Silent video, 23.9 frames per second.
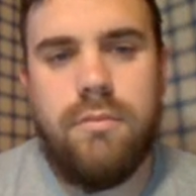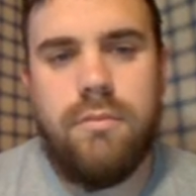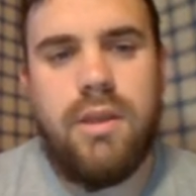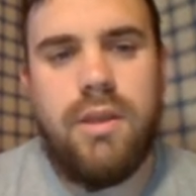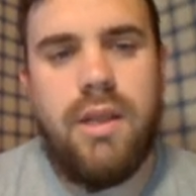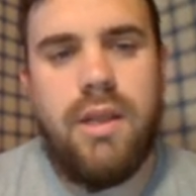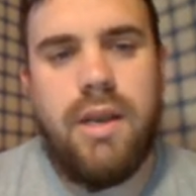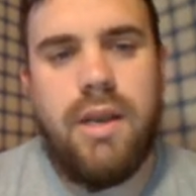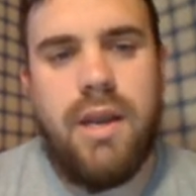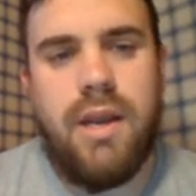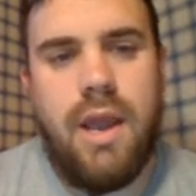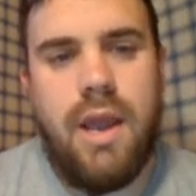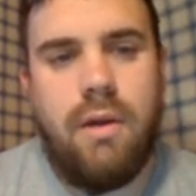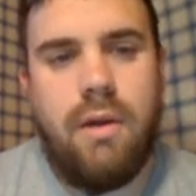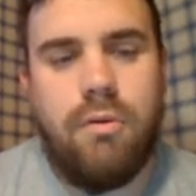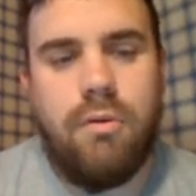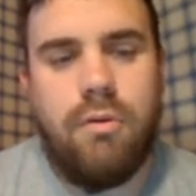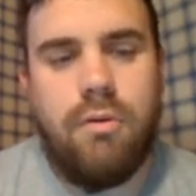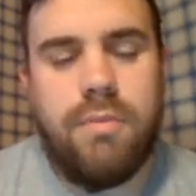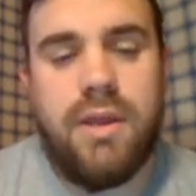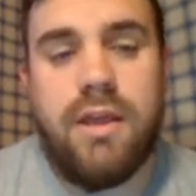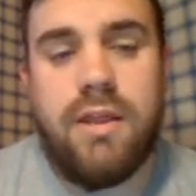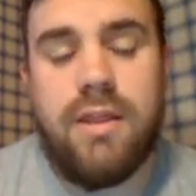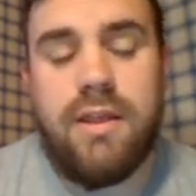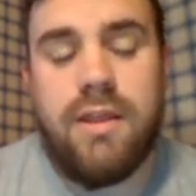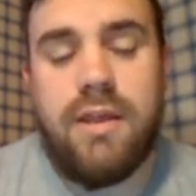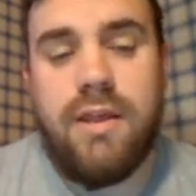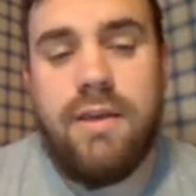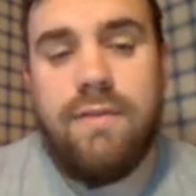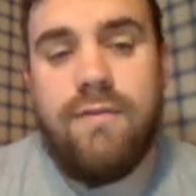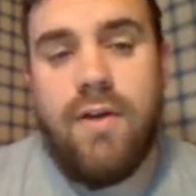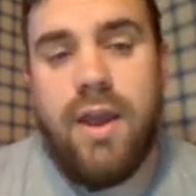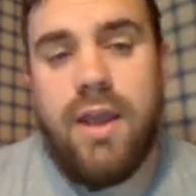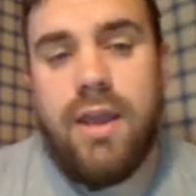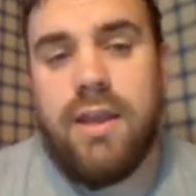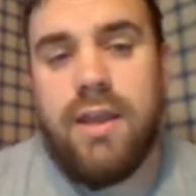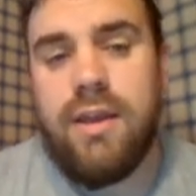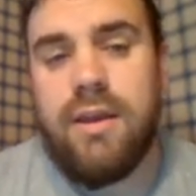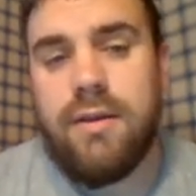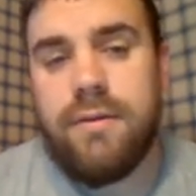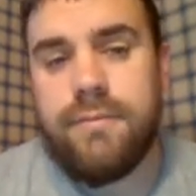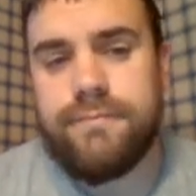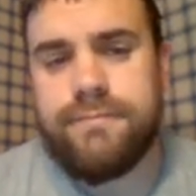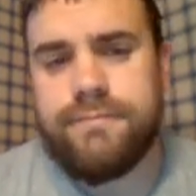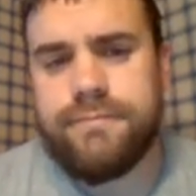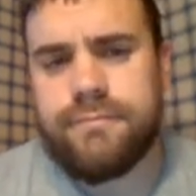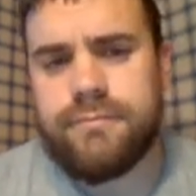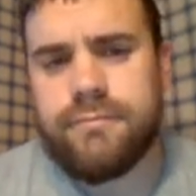an hour, because if I
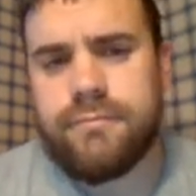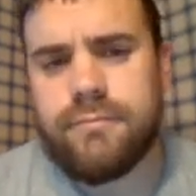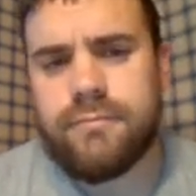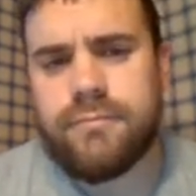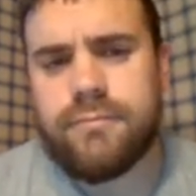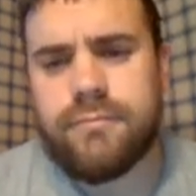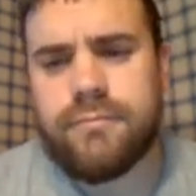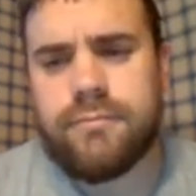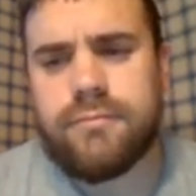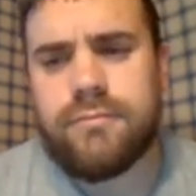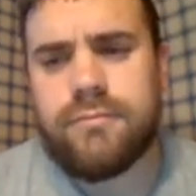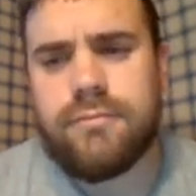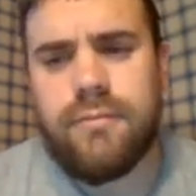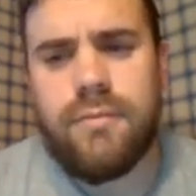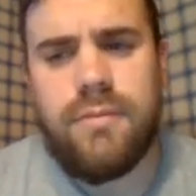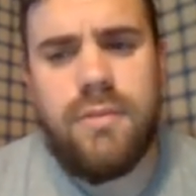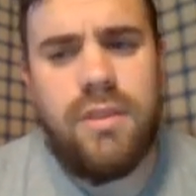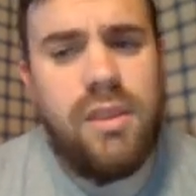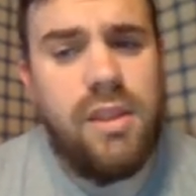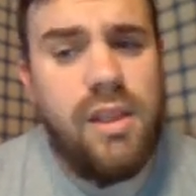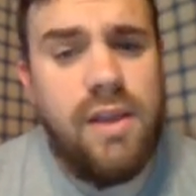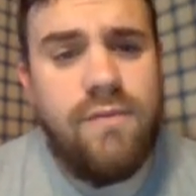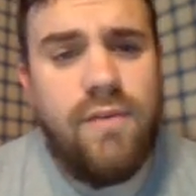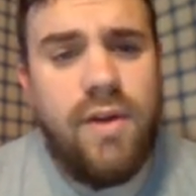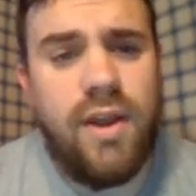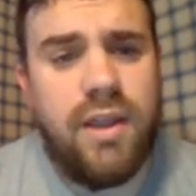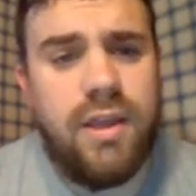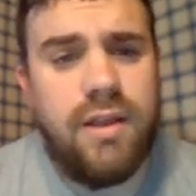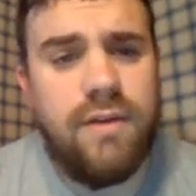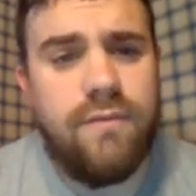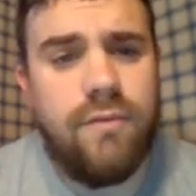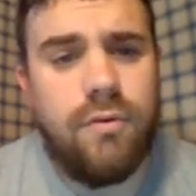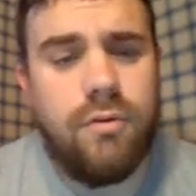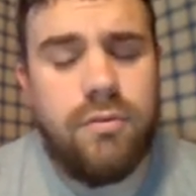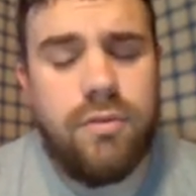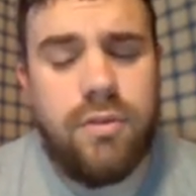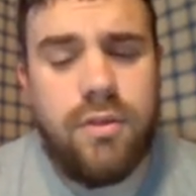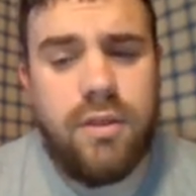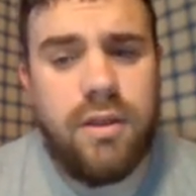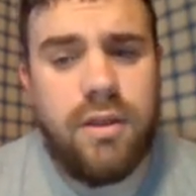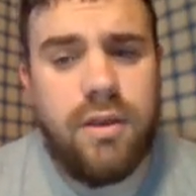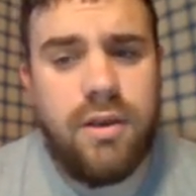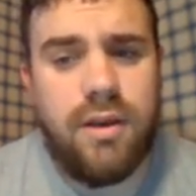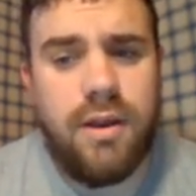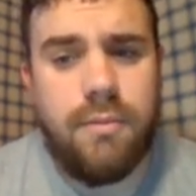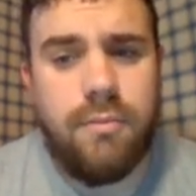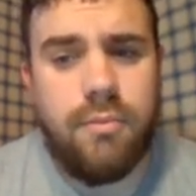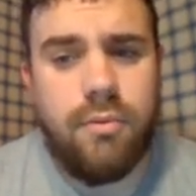convert the
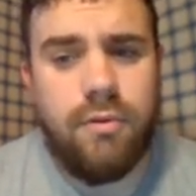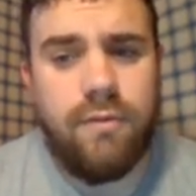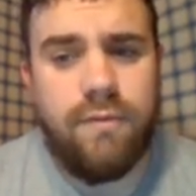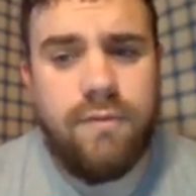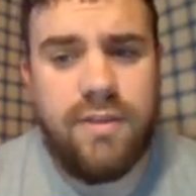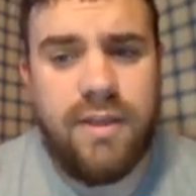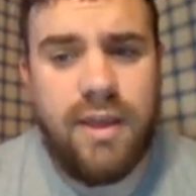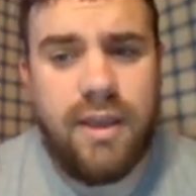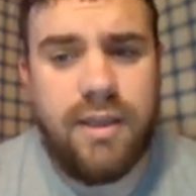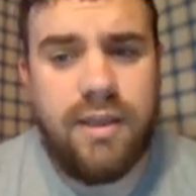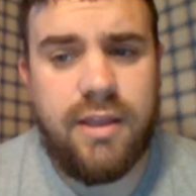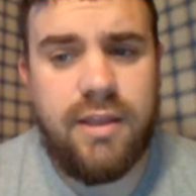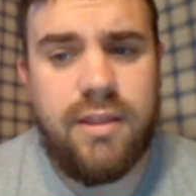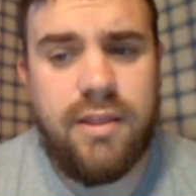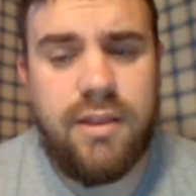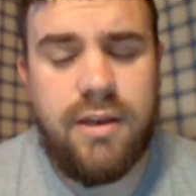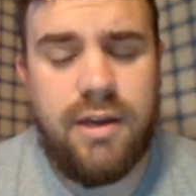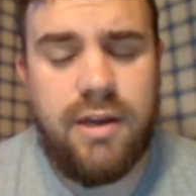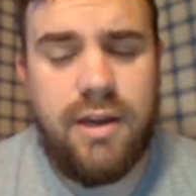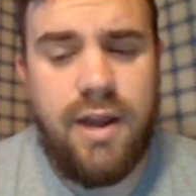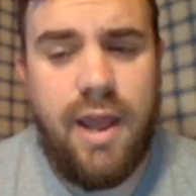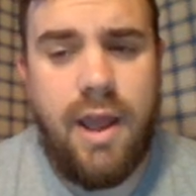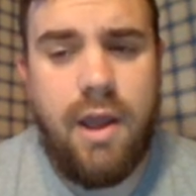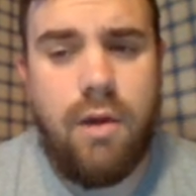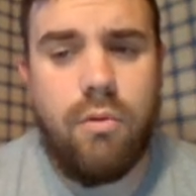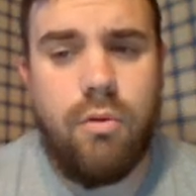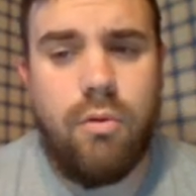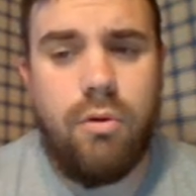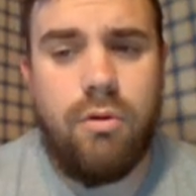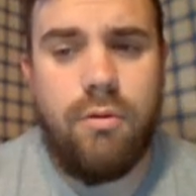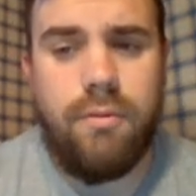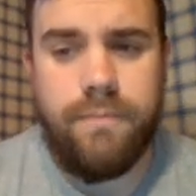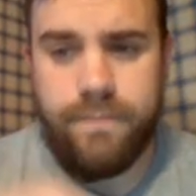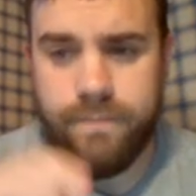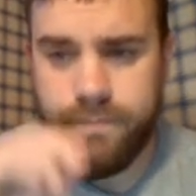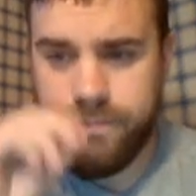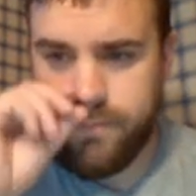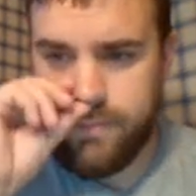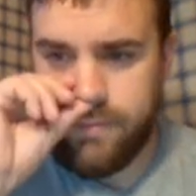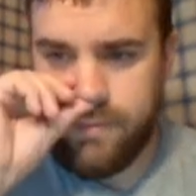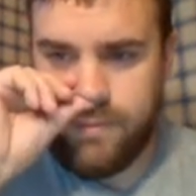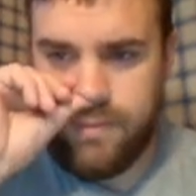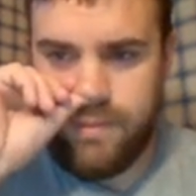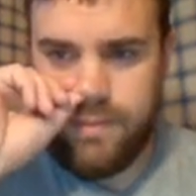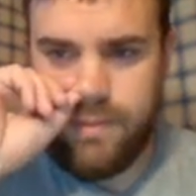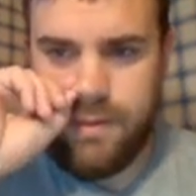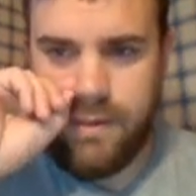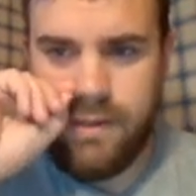number of seconds in an hour,
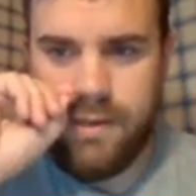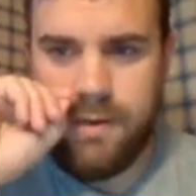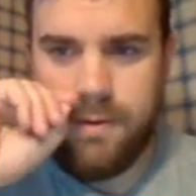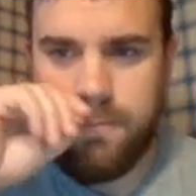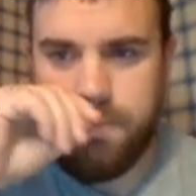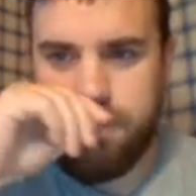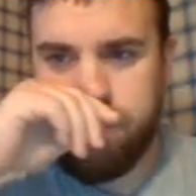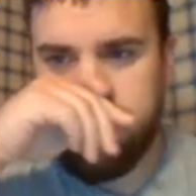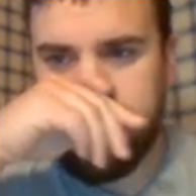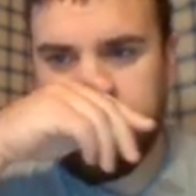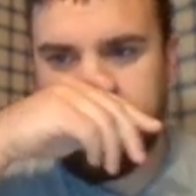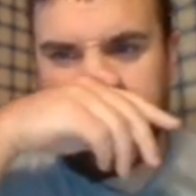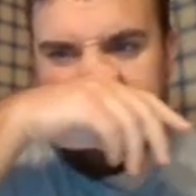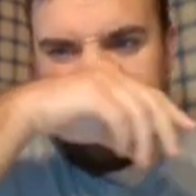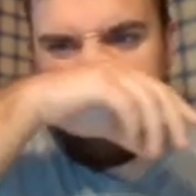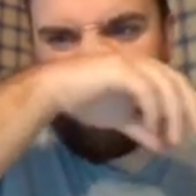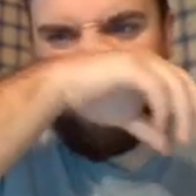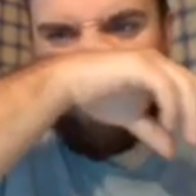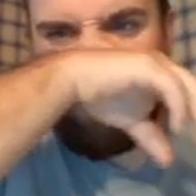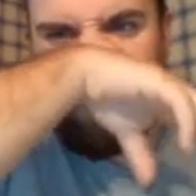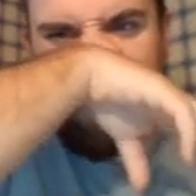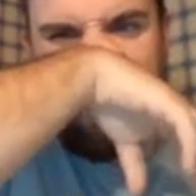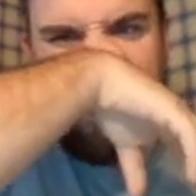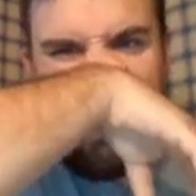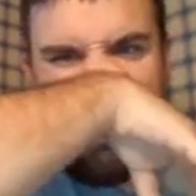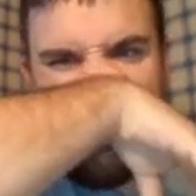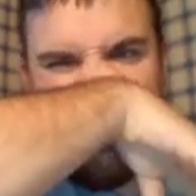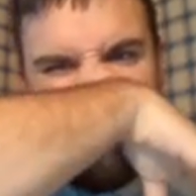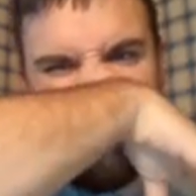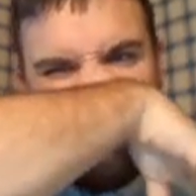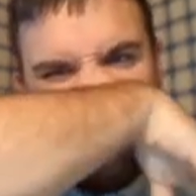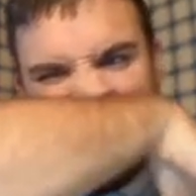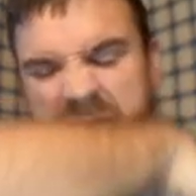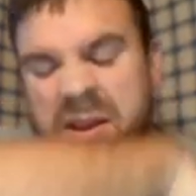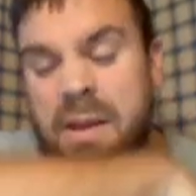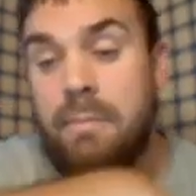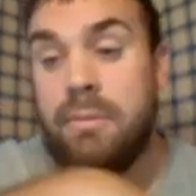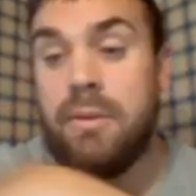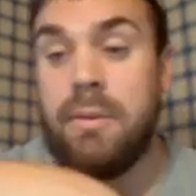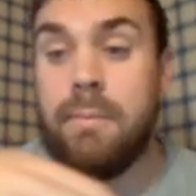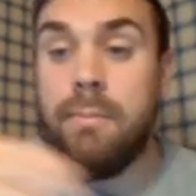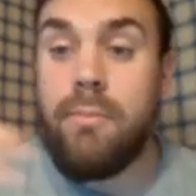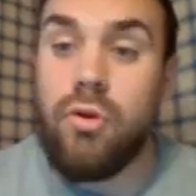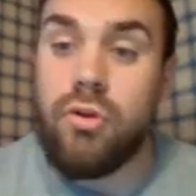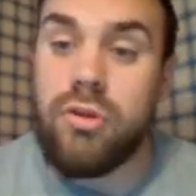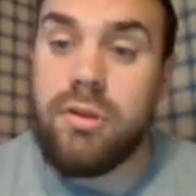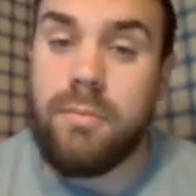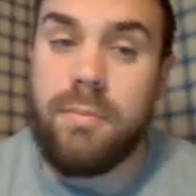then I should be able to
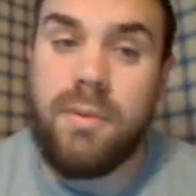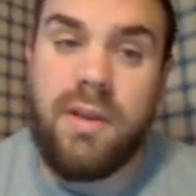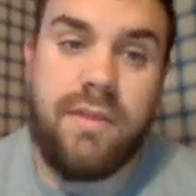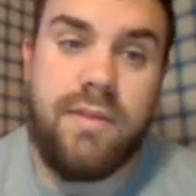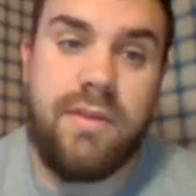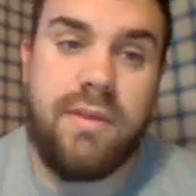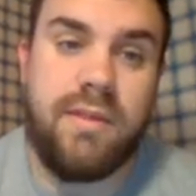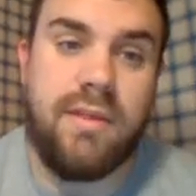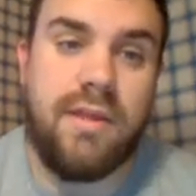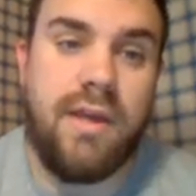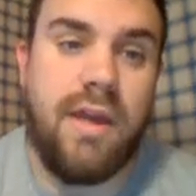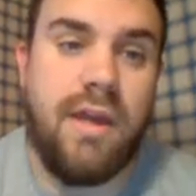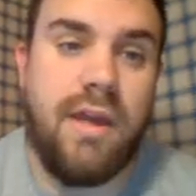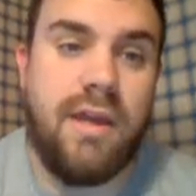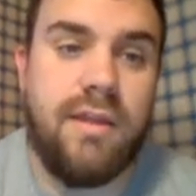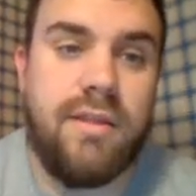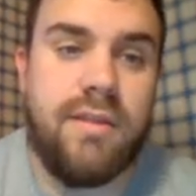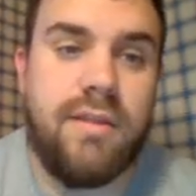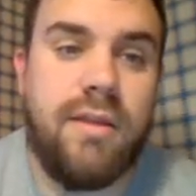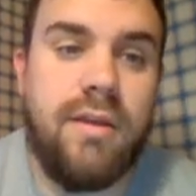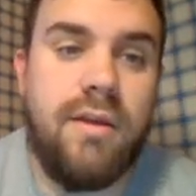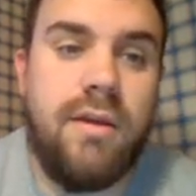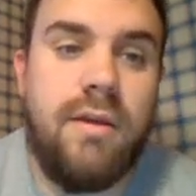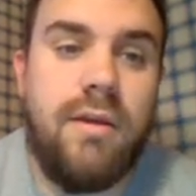multiply these guys.